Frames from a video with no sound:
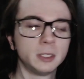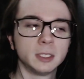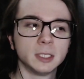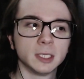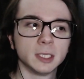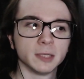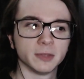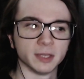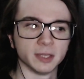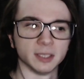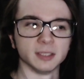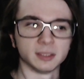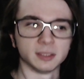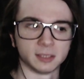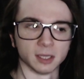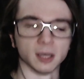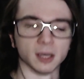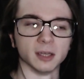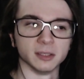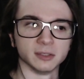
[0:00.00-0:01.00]
than it
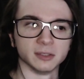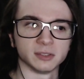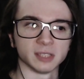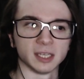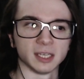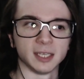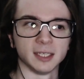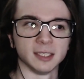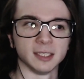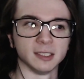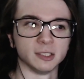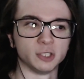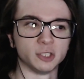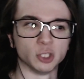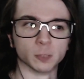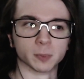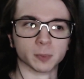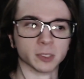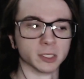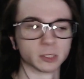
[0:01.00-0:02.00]
does a
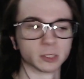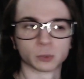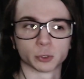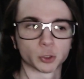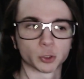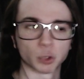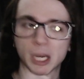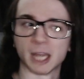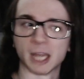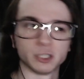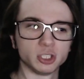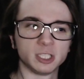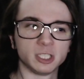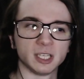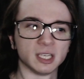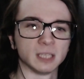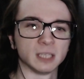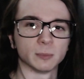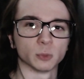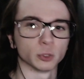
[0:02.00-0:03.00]
geopolitical strategy
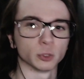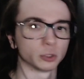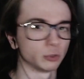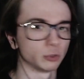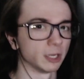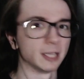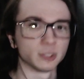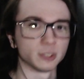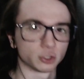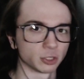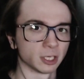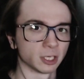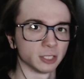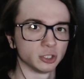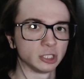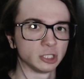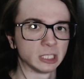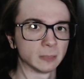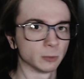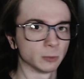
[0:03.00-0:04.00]
game or a grand
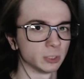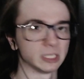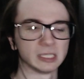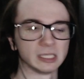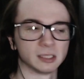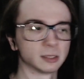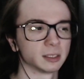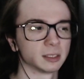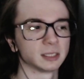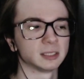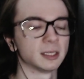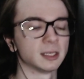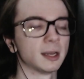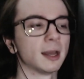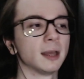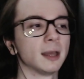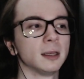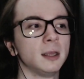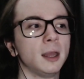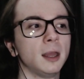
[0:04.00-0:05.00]
strategy game or anything like
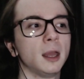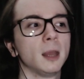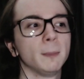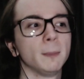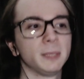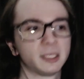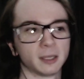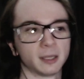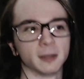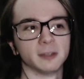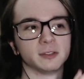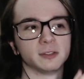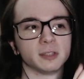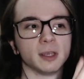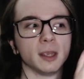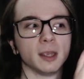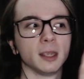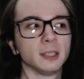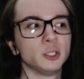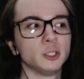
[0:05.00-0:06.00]
that. Because
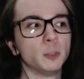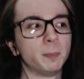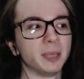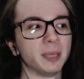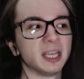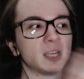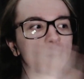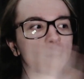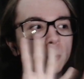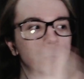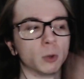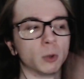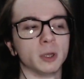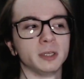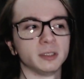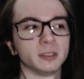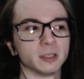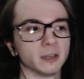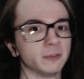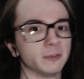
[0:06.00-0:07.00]
you pick
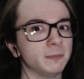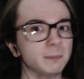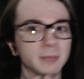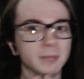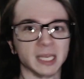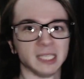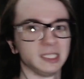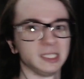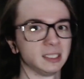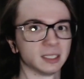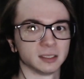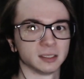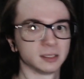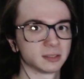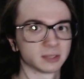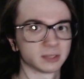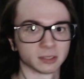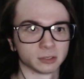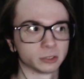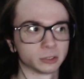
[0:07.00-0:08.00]
one of many, I think
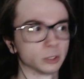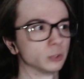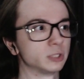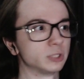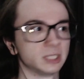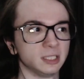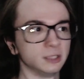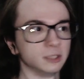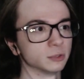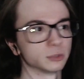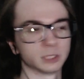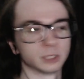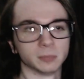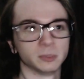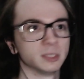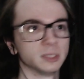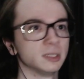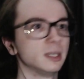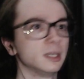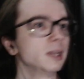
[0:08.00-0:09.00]
it's like 13 or
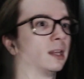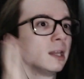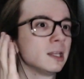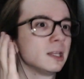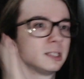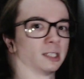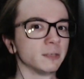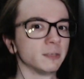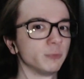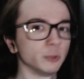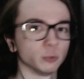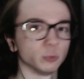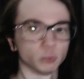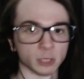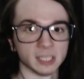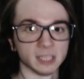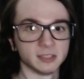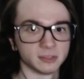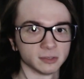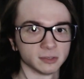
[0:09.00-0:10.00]
something, different
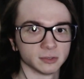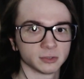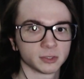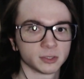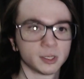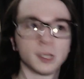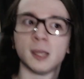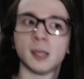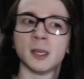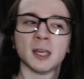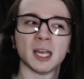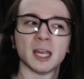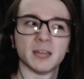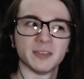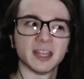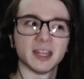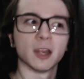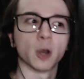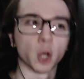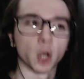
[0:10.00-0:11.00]
races, and
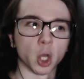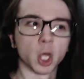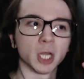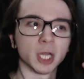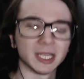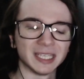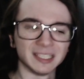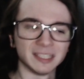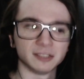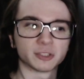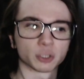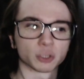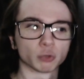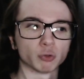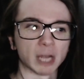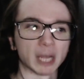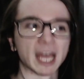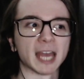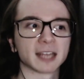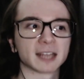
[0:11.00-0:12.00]
they all
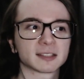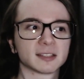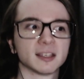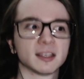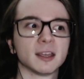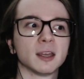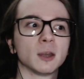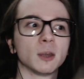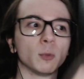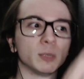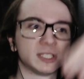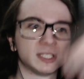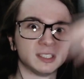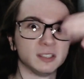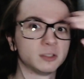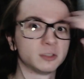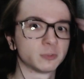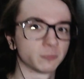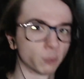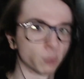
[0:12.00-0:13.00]
interact with
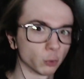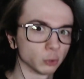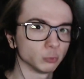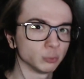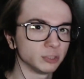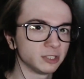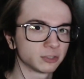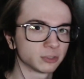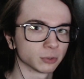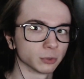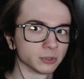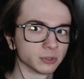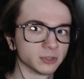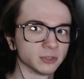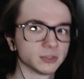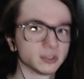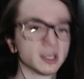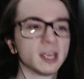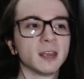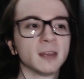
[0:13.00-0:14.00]
these 4
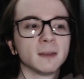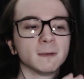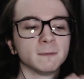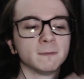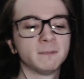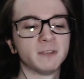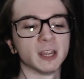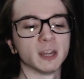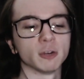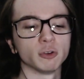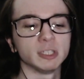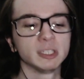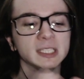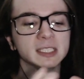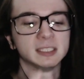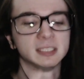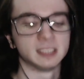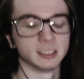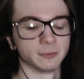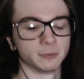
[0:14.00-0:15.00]
resources very
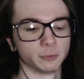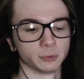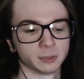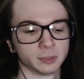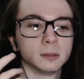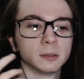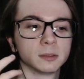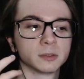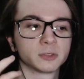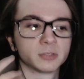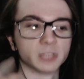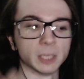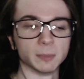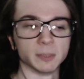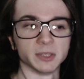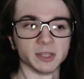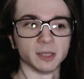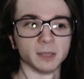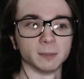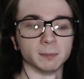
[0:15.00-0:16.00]
differently. Some
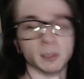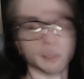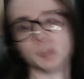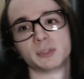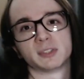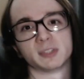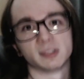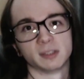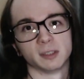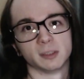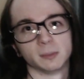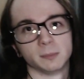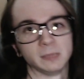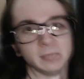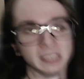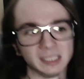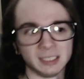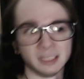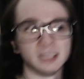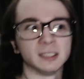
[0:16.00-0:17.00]
of them, most of them,
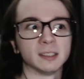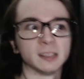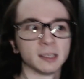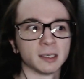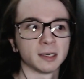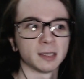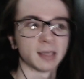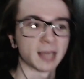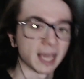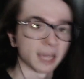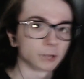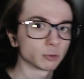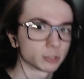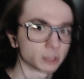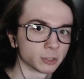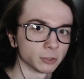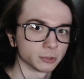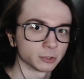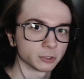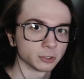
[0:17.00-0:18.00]
eat
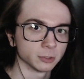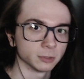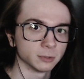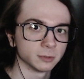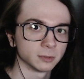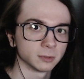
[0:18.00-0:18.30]
agriculture.